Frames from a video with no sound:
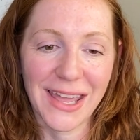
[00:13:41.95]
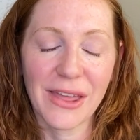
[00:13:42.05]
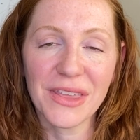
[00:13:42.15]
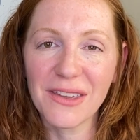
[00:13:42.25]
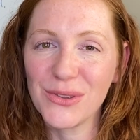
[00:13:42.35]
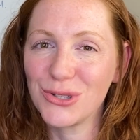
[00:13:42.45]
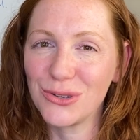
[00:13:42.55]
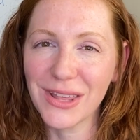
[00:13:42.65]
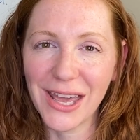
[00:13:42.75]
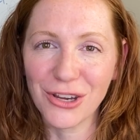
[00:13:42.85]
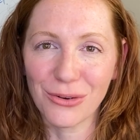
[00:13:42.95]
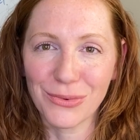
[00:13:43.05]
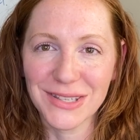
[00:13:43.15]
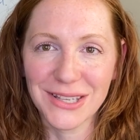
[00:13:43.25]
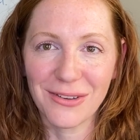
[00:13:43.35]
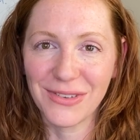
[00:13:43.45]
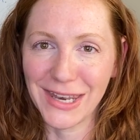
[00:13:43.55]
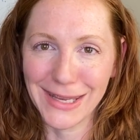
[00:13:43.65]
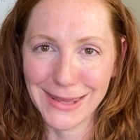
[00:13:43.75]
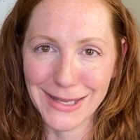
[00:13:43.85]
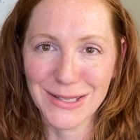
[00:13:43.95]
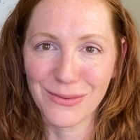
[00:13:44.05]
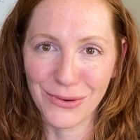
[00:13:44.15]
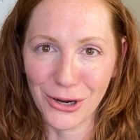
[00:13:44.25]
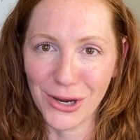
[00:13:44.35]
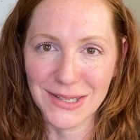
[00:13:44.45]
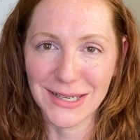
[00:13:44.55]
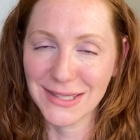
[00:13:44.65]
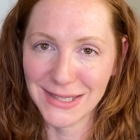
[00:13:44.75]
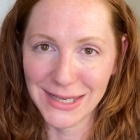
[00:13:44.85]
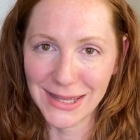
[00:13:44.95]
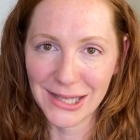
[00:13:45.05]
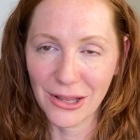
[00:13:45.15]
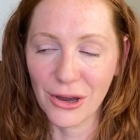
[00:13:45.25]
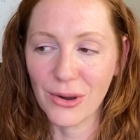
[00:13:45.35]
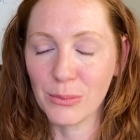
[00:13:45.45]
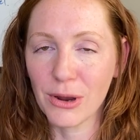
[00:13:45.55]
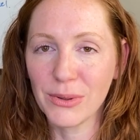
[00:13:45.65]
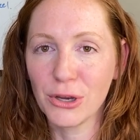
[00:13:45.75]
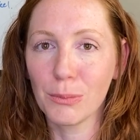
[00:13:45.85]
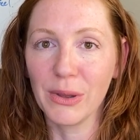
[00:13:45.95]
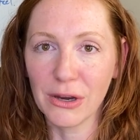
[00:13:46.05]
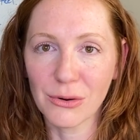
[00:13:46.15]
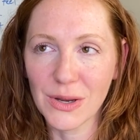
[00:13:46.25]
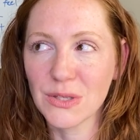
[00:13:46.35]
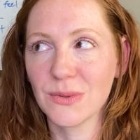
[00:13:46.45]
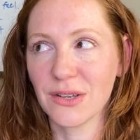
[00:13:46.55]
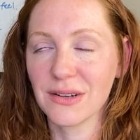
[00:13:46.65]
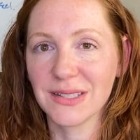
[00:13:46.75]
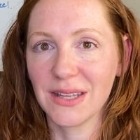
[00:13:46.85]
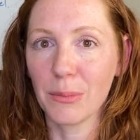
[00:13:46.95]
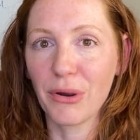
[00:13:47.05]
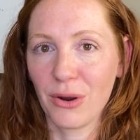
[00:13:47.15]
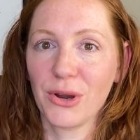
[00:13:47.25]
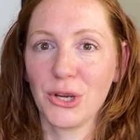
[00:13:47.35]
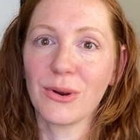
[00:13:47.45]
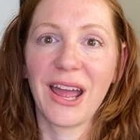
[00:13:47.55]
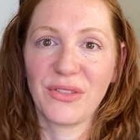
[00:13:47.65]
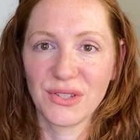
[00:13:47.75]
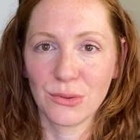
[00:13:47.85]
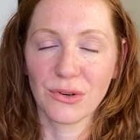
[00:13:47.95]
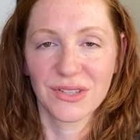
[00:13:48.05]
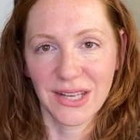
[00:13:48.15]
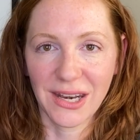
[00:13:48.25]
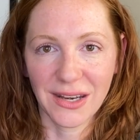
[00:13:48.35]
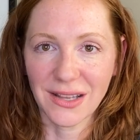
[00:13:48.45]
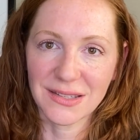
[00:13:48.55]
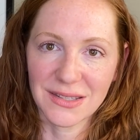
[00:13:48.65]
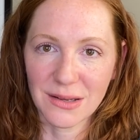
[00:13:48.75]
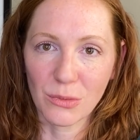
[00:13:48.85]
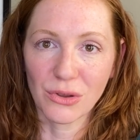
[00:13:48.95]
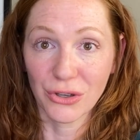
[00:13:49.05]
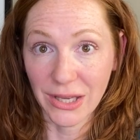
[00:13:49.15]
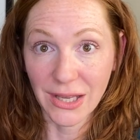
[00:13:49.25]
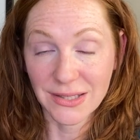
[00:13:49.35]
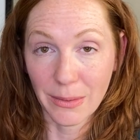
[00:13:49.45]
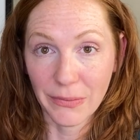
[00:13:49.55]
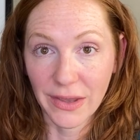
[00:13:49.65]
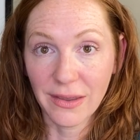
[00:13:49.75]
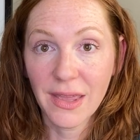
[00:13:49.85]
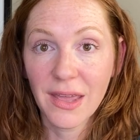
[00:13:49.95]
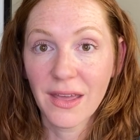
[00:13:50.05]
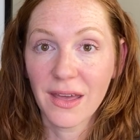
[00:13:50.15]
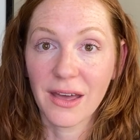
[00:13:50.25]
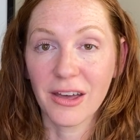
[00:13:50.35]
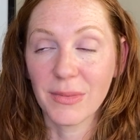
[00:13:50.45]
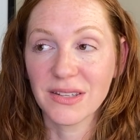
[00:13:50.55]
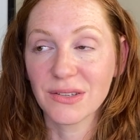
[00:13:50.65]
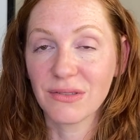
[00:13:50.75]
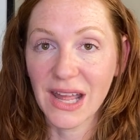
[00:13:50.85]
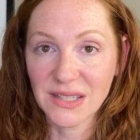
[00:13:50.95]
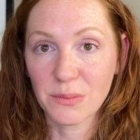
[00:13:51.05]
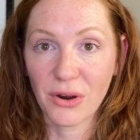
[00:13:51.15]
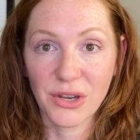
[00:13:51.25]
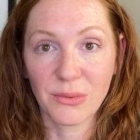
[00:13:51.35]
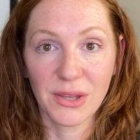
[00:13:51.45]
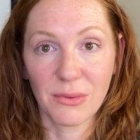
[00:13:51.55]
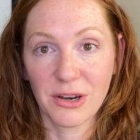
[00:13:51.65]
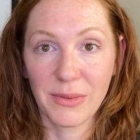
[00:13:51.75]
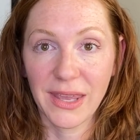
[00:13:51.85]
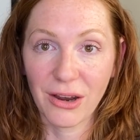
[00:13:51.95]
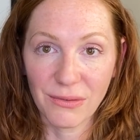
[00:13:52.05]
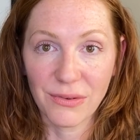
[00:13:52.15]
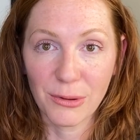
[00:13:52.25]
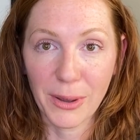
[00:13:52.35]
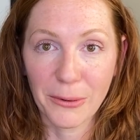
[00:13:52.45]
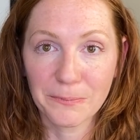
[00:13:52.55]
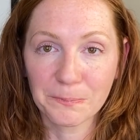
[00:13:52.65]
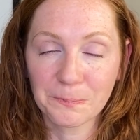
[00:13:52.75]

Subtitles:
I think if you do that, your risk of getting anything is exceedingly low, and probably your bigger risk was honestly the part where you were at the store standing next to someone looking at something. And so that's the part you really want to be careful about.